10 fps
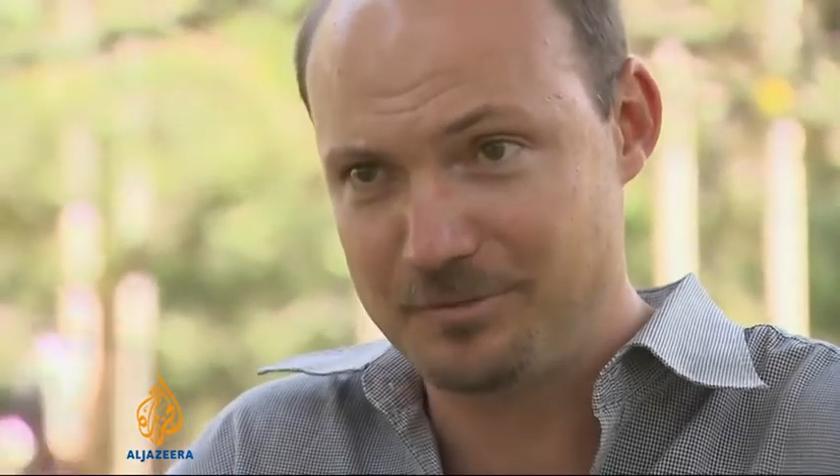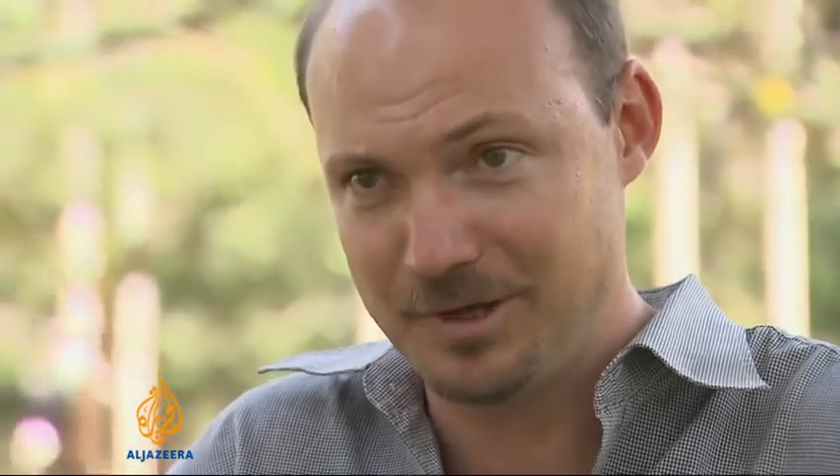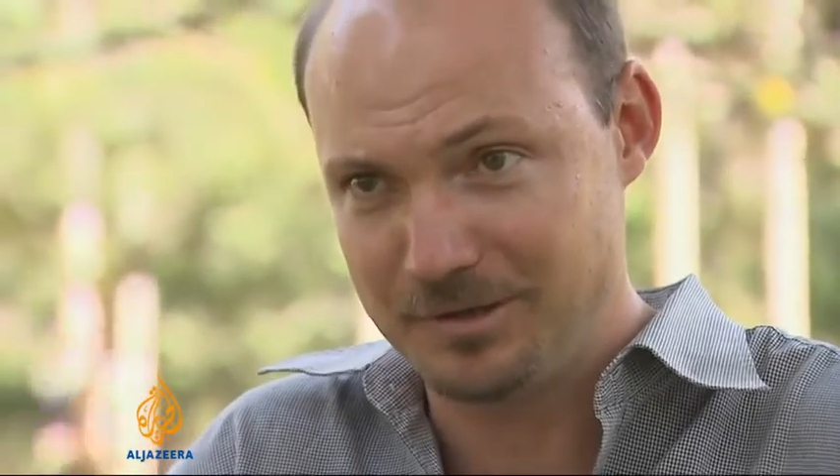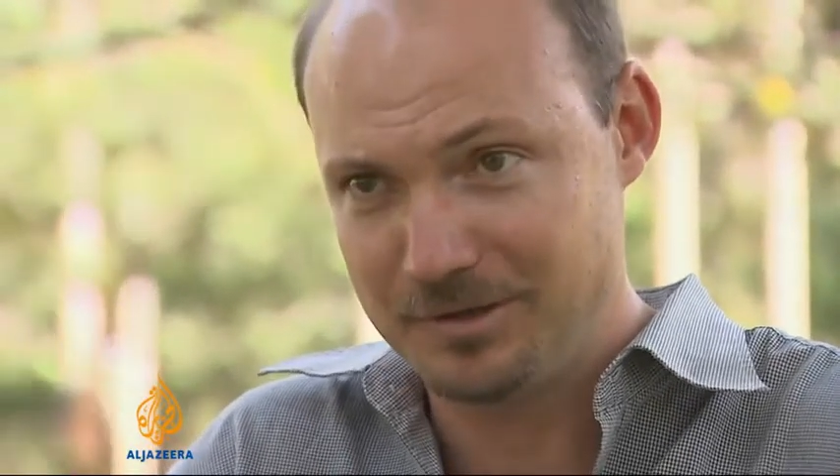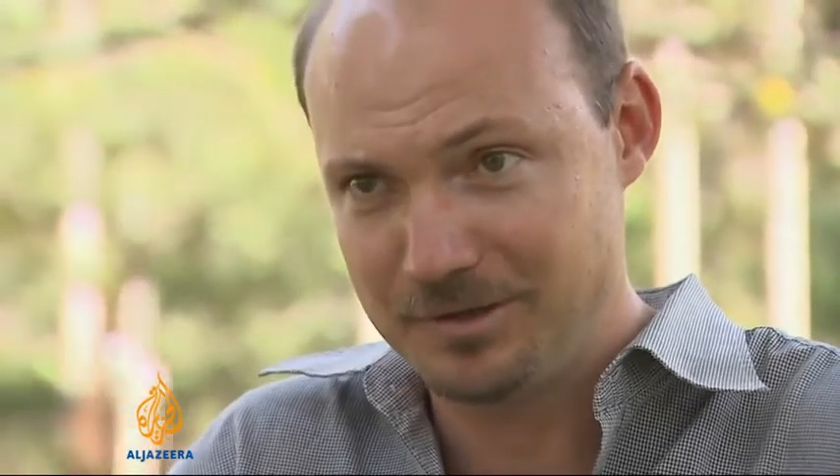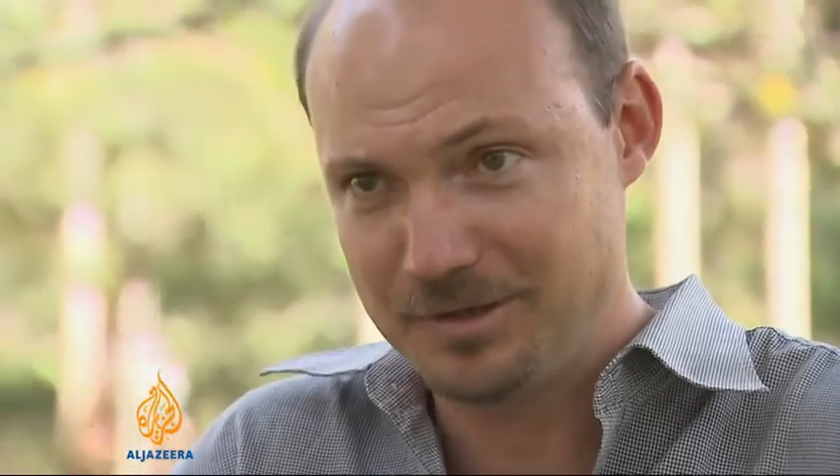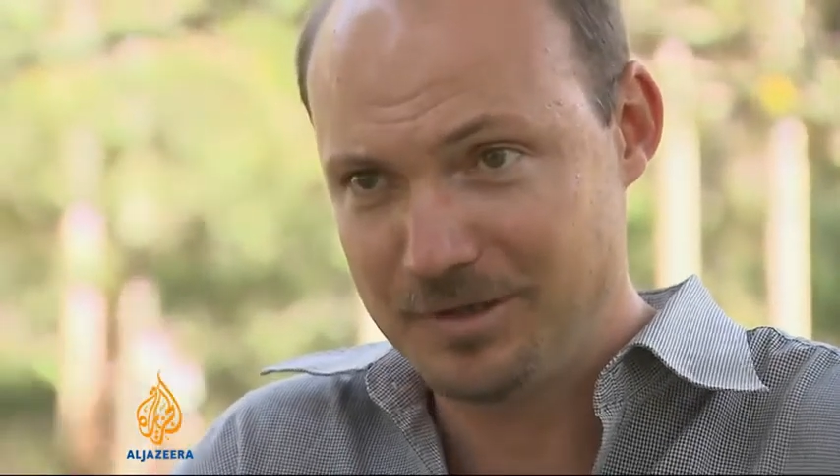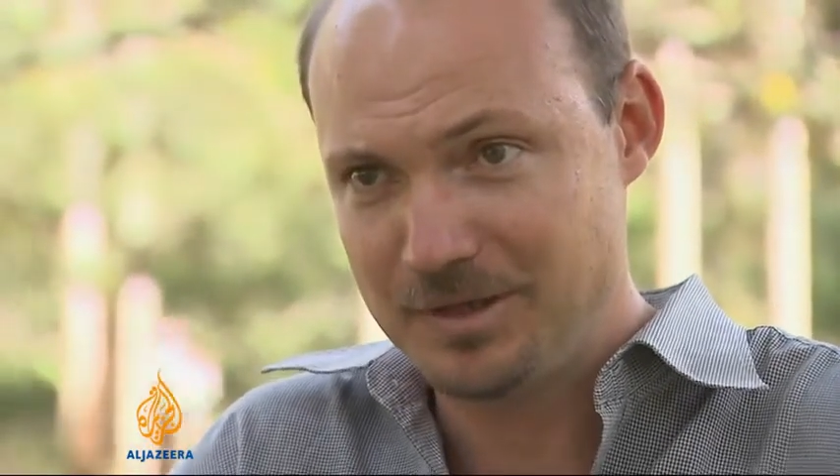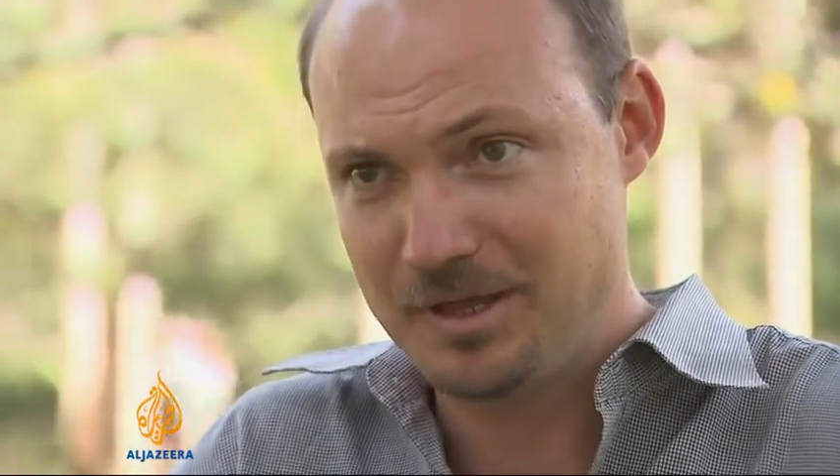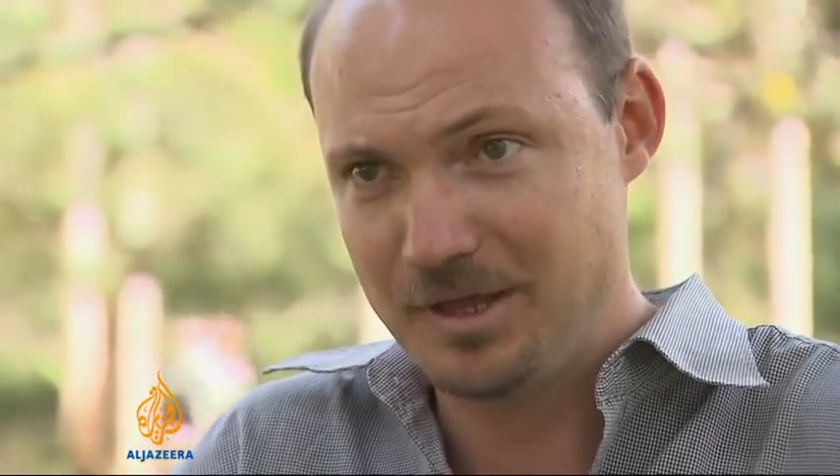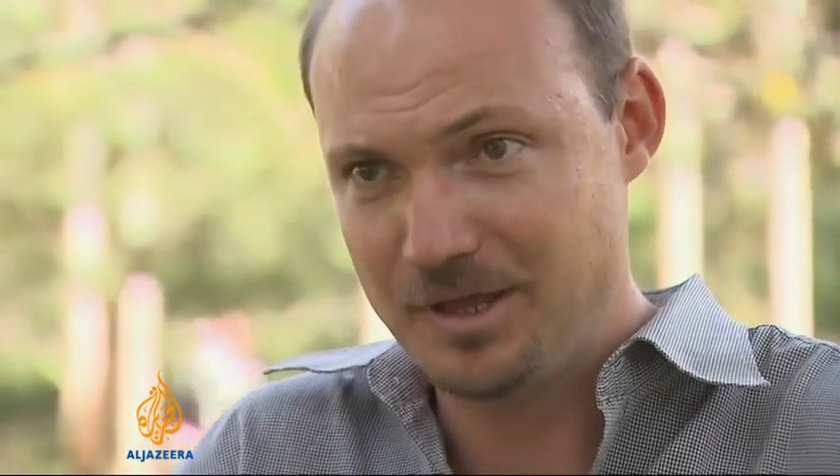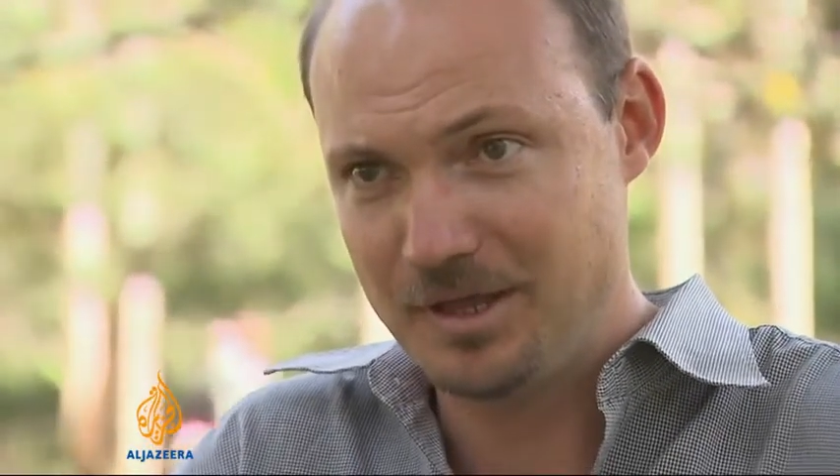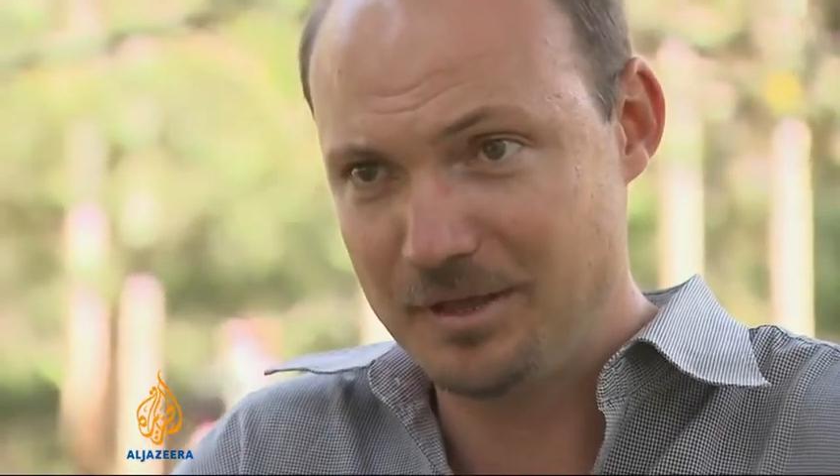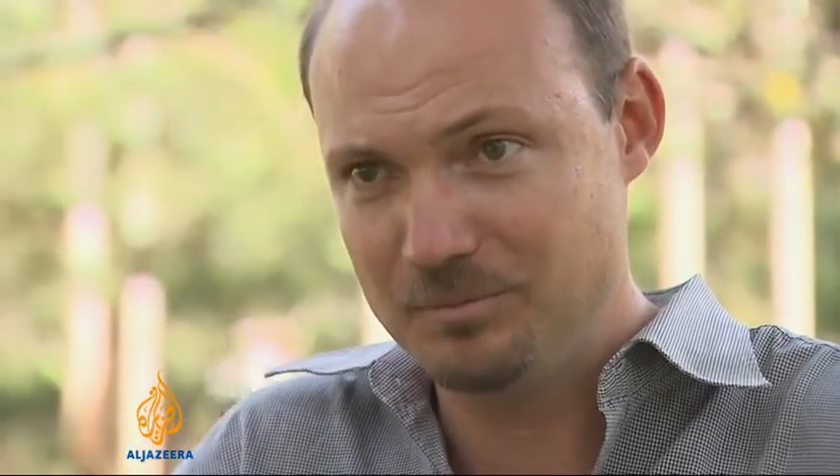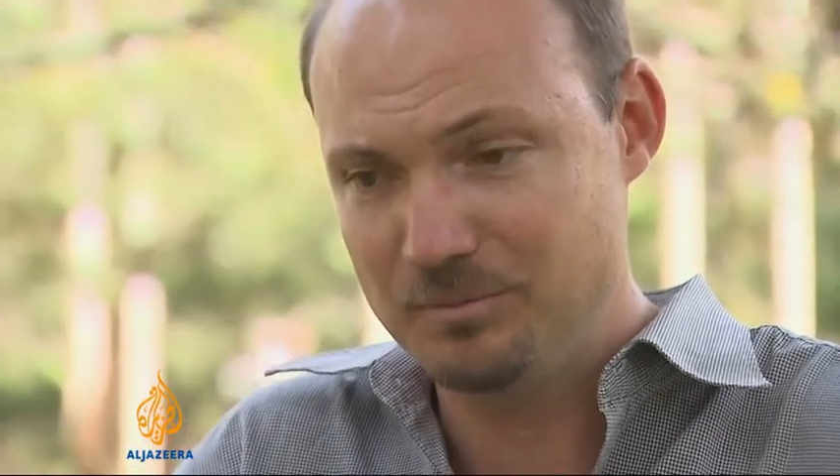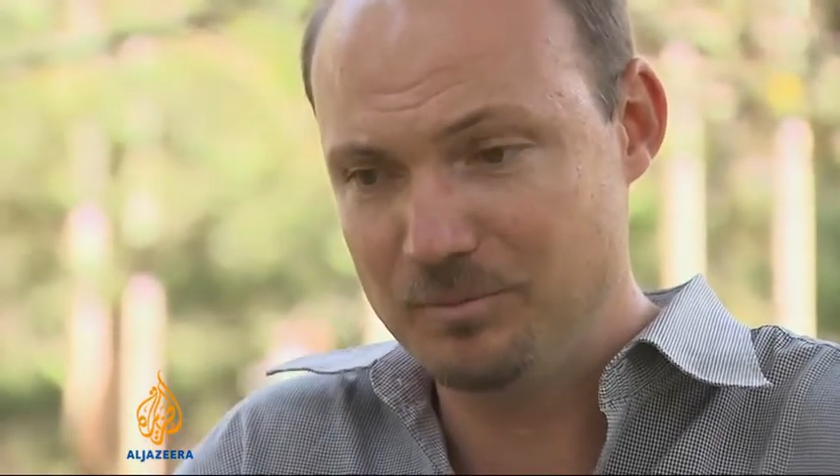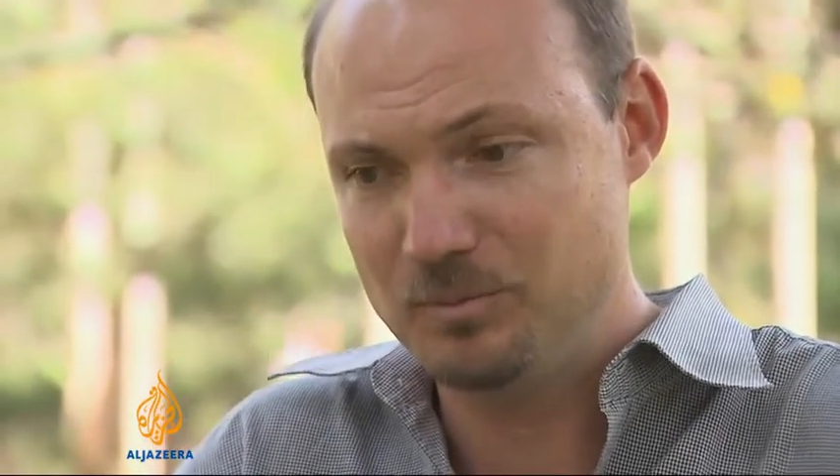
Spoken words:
run.